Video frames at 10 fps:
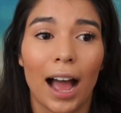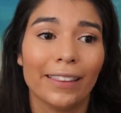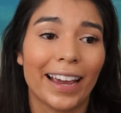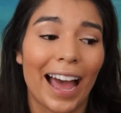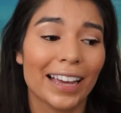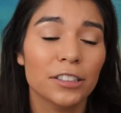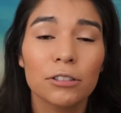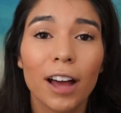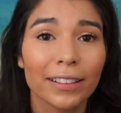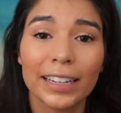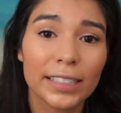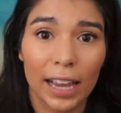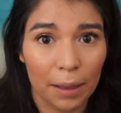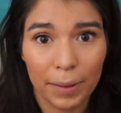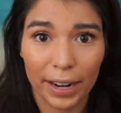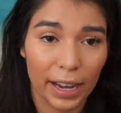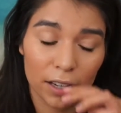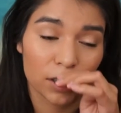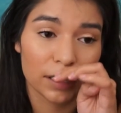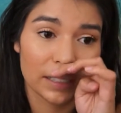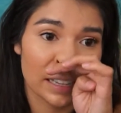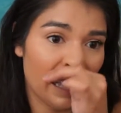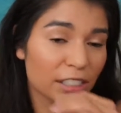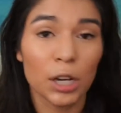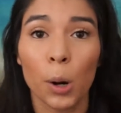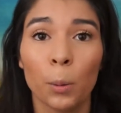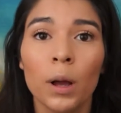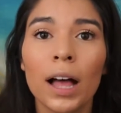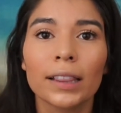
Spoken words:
like, I do not like taking medications. I don't.